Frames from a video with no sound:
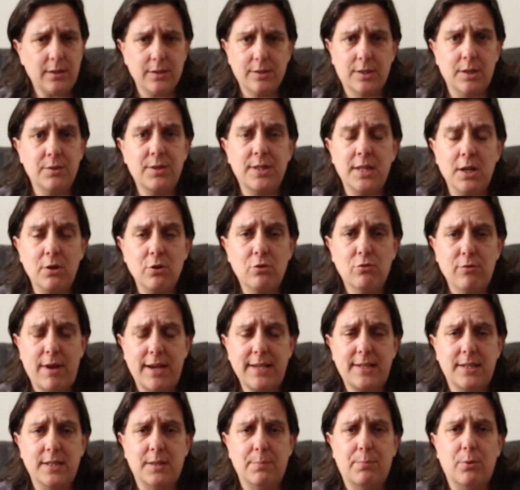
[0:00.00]
So it's still
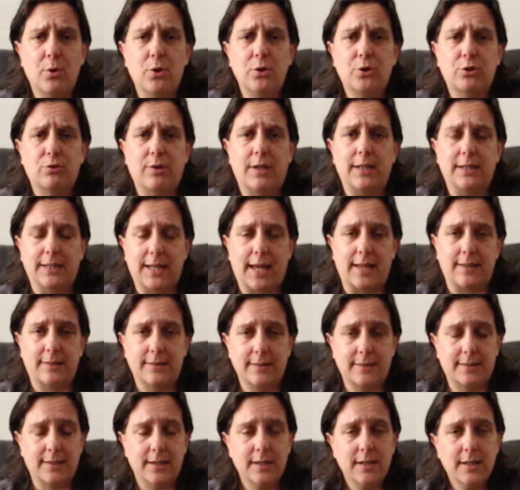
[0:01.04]
great as a portrait
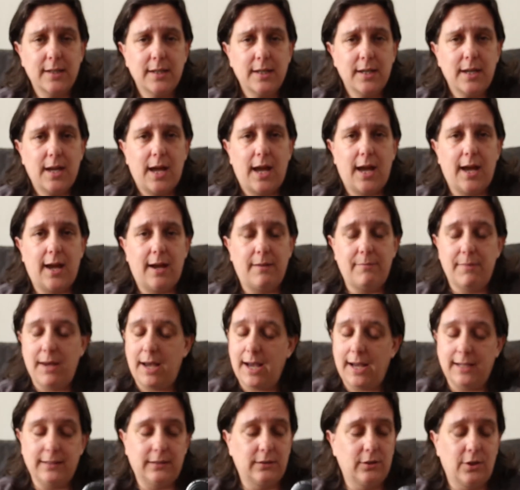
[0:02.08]
lens.
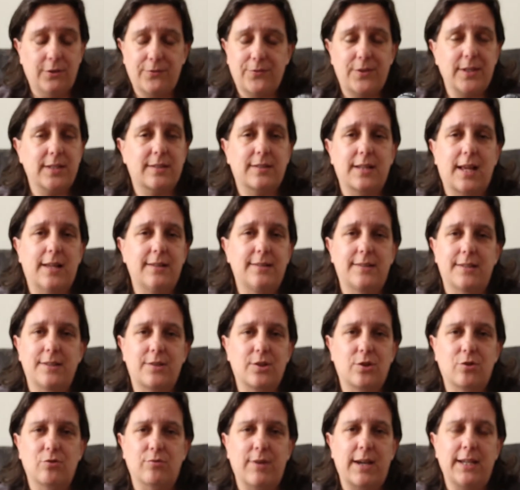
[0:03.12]
I love this lens, it's
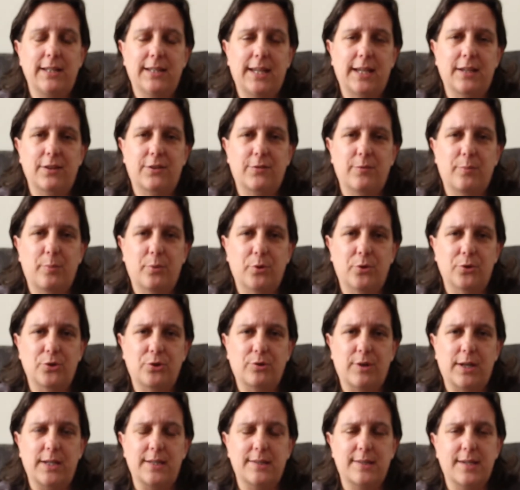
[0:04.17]
a great length for
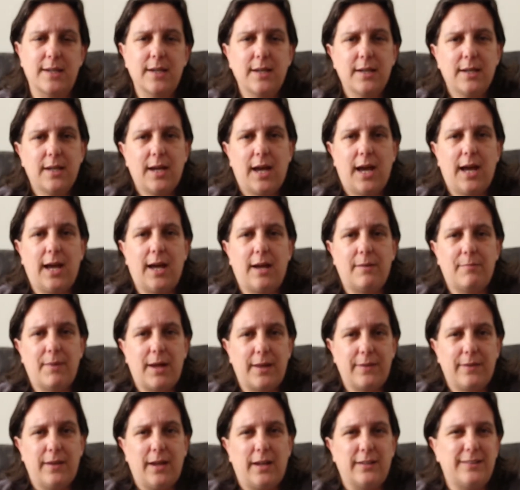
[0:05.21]
portraits
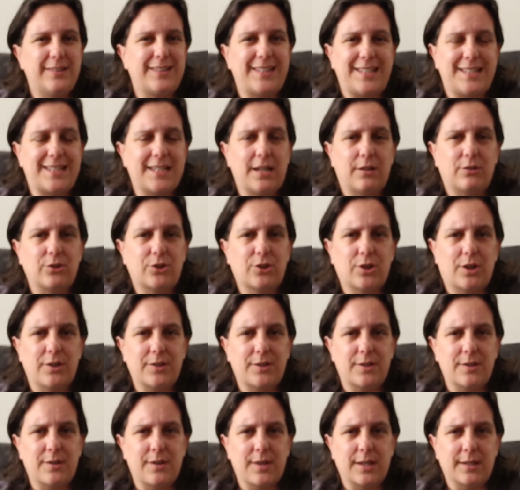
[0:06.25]
and detail
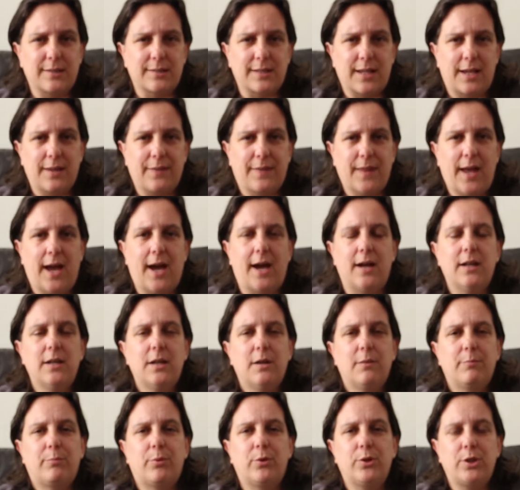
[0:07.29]
shots and things like that,
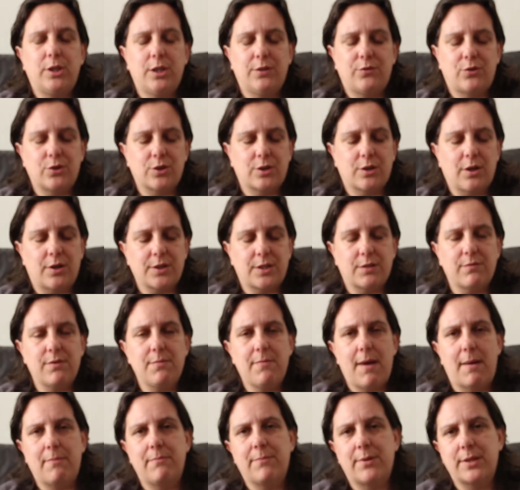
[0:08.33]
but you've just got to
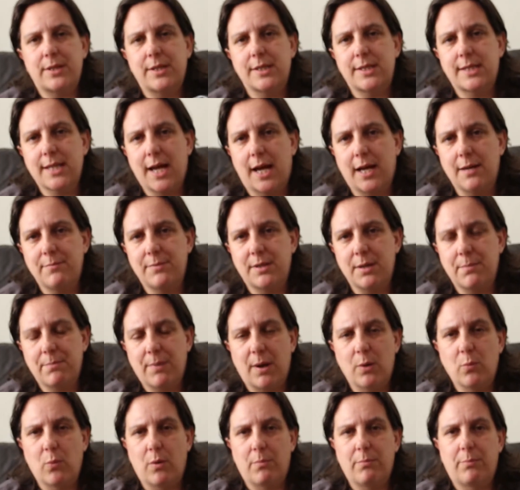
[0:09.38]
remember to times it
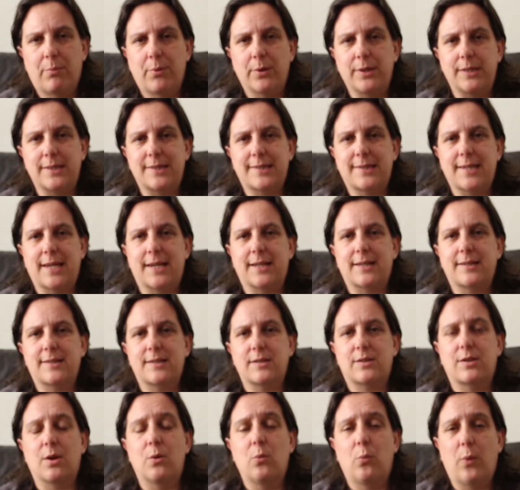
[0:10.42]
by 1.6.
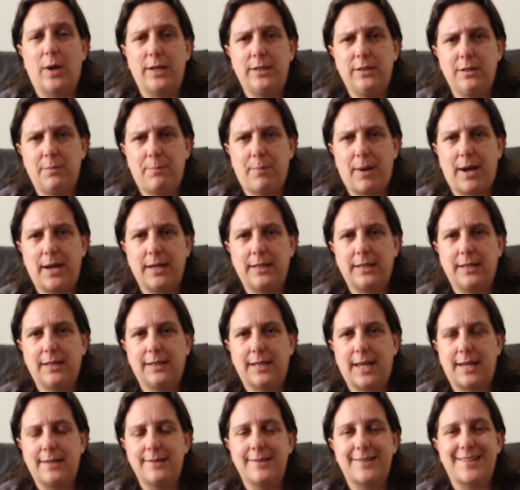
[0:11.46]
So when you're buying your
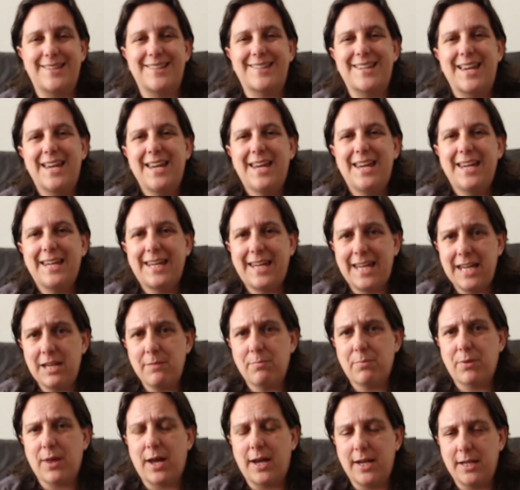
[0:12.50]
lenses, keep
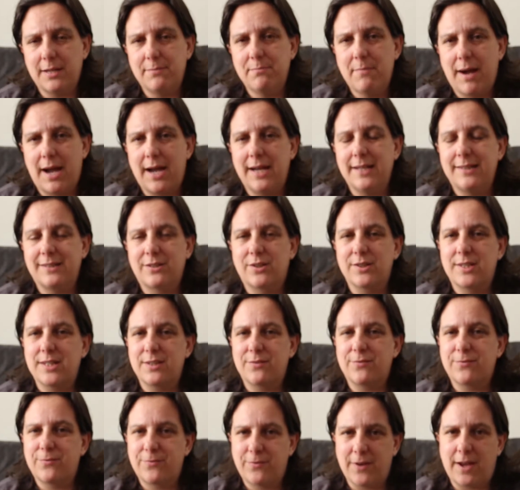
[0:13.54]
that in mind, because
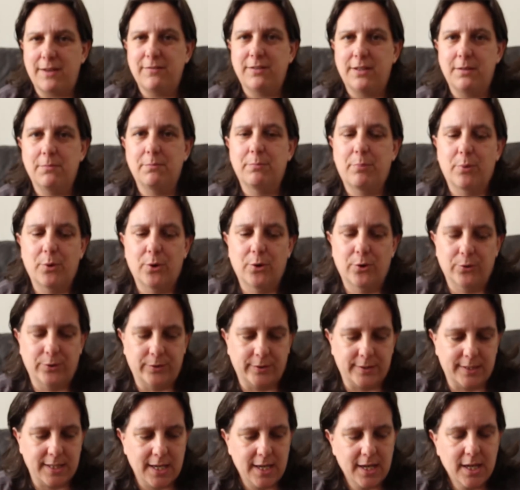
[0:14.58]
it's very
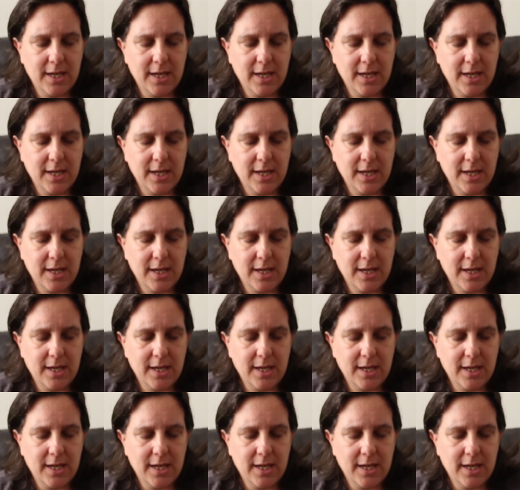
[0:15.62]
important.